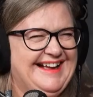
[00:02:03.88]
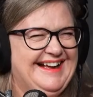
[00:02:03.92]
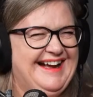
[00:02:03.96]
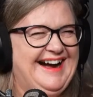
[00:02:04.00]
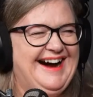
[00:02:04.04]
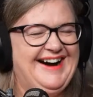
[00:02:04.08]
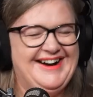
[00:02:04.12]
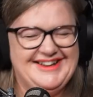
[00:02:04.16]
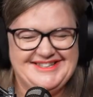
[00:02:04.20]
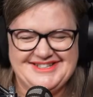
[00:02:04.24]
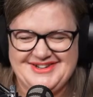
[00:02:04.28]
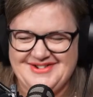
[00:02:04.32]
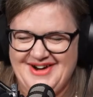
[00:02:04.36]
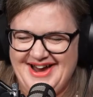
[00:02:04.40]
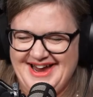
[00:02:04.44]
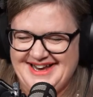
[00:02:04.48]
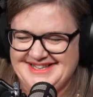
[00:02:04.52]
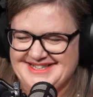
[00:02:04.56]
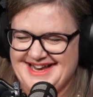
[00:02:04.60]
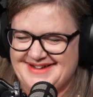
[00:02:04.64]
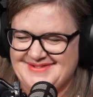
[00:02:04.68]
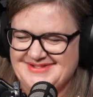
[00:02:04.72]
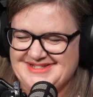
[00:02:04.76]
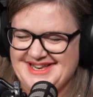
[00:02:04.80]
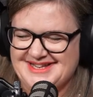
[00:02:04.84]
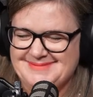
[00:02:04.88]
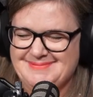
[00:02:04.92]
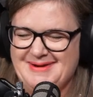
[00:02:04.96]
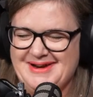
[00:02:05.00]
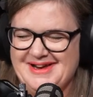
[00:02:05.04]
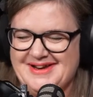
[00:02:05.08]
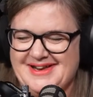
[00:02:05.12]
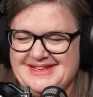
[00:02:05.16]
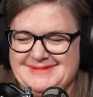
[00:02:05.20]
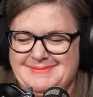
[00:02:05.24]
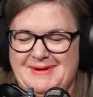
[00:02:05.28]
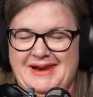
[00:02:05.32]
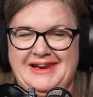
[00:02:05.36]
oh, it's great. Um, so it's been a,
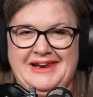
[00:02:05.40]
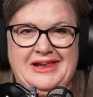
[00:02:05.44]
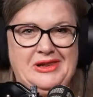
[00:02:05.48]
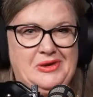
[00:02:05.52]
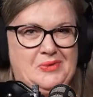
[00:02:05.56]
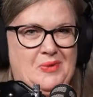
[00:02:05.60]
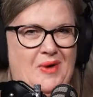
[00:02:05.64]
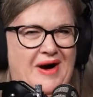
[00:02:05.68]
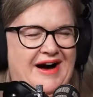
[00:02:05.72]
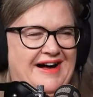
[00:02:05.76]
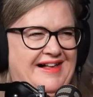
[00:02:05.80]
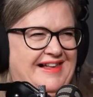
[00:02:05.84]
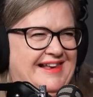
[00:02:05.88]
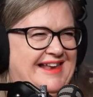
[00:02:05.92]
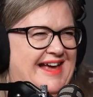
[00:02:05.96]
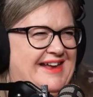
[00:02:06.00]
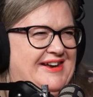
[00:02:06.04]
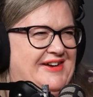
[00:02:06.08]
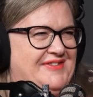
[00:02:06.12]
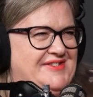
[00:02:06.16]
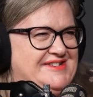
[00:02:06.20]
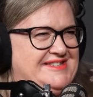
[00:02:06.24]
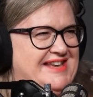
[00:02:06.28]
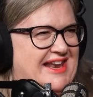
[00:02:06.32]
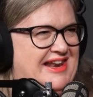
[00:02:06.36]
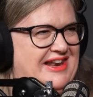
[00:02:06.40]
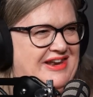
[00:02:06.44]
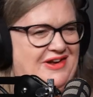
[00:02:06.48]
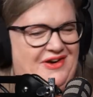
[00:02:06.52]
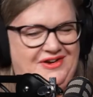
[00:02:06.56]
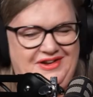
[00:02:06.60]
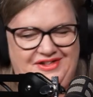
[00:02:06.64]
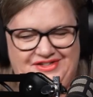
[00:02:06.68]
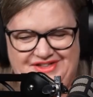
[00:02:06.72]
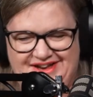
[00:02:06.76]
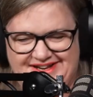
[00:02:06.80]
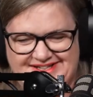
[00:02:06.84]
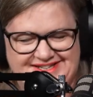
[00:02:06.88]
it's been a little while, and it obviously is. a lot
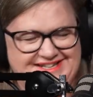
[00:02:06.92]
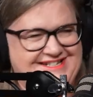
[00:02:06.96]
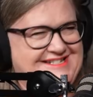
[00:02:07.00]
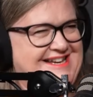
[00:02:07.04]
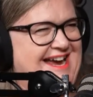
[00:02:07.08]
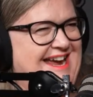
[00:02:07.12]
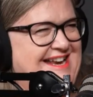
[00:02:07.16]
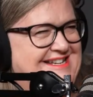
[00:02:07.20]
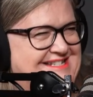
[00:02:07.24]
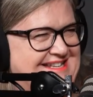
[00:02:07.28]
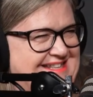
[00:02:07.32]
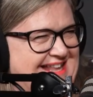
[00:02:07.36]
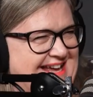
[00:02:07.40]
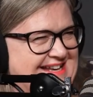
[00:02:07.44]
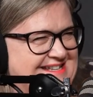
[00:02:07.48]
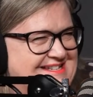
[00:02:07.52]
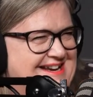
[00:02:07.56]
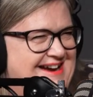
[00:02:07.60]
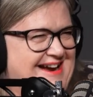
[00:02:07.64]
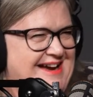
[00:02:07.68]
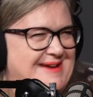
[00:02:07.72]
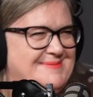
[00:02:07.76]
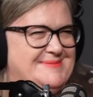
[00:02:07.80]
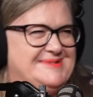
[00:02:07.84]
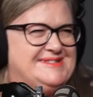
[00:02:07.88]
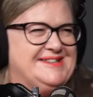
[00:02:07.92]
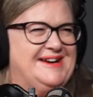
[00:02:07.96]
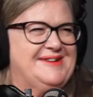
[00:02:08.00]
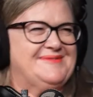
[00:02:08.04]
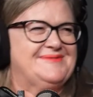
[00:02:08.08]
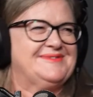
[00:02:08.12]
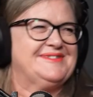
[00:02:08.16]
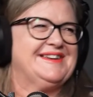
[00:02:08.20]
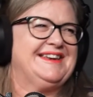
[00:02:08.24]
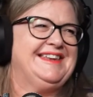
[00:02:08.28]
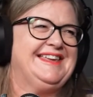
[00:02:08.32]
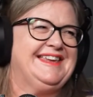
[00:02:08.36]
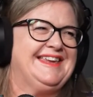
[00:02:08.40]
of things have changed in that time. So uh, I'm ah.
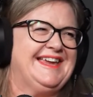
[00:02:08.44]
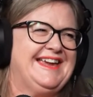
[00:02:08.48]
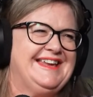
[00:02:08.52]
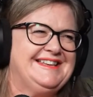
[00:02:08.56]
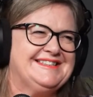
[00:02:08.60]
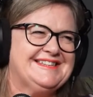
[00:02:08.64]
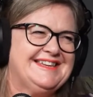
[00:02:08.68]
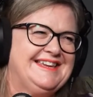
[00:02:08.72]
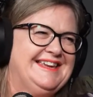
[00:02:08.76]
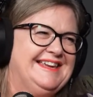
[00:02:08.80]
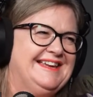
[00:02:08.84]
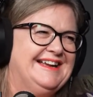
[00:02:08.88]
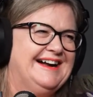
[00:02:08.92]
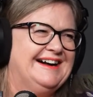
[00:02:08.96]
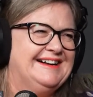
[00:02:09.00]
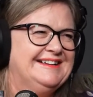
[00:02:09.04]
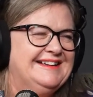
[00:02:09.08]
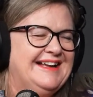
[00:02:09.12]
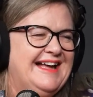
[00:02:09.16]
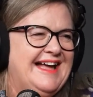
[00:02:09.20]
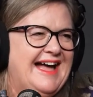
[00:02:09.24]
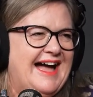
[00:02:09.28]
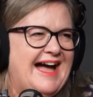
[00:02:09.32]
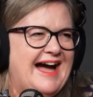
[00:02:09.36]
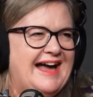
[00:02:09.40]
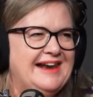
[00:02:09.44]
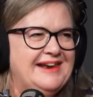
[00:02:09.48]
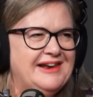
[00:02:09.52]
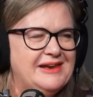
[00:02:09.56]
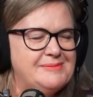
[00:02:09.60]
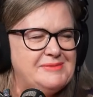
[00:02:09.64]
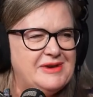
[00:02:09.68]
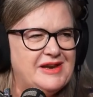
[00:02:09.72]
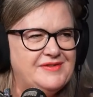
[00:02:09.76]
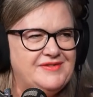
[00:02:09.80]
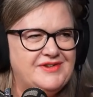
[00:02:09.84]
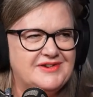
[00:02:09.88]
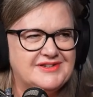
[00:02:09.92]
really keen to hear a little
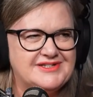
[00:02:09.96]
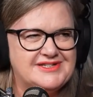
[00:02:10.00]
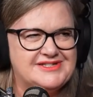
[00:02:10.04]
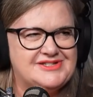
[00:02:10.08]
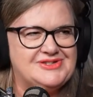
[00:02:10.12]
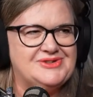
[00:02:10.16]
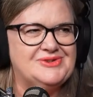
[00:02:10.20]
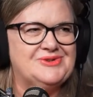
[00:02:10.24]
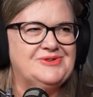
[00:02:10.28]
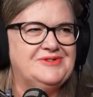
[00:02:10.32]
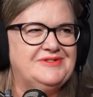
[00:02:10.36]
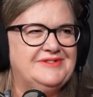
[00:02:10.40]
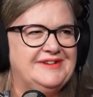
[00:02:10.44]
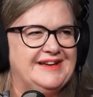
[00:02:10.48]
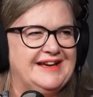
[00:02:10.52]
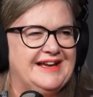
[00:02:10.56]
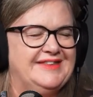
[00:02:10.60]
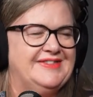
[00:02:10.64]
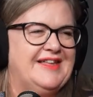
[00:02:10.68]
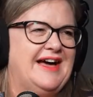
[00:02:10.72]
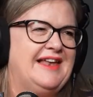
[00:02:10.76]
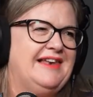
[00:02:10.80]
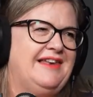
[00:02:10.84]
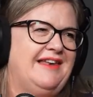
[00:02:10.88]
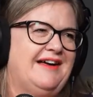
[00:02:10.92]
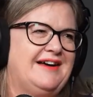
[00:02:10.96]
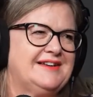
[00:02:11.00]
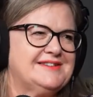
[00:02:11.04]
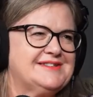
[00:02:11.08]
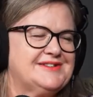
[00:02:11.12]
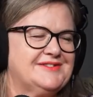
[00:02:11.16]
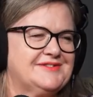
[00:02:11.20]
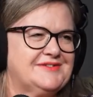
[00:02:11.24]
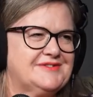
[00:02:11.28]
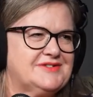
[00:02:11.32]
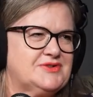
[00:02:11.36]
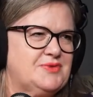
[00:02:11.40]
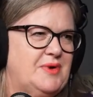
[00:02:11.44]
bit of your story in that last
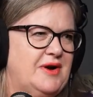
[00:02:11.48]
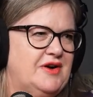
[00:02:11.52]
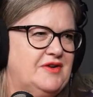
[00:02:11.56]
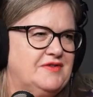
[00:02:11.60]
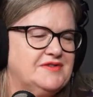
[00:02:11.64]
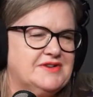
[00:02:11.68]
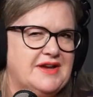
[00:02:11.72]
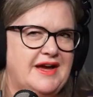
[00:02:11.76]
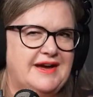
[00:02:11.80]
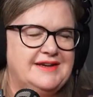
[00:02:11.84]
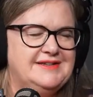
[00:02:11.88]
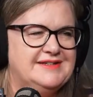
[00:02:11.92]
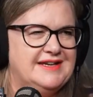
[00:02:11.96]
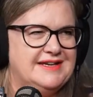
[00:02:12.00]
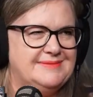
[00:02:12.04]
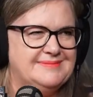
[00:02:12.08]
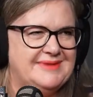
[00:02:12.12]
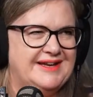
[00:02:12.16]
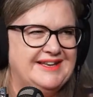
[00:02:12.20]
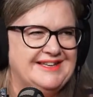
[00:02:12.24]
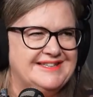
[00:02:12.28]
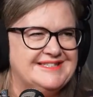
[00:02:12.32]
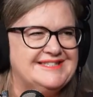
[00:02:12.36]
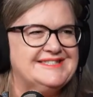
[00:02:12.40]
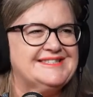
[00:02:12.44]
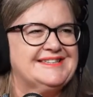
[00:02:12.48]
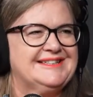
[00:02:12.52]
sort of 12 to 18 months.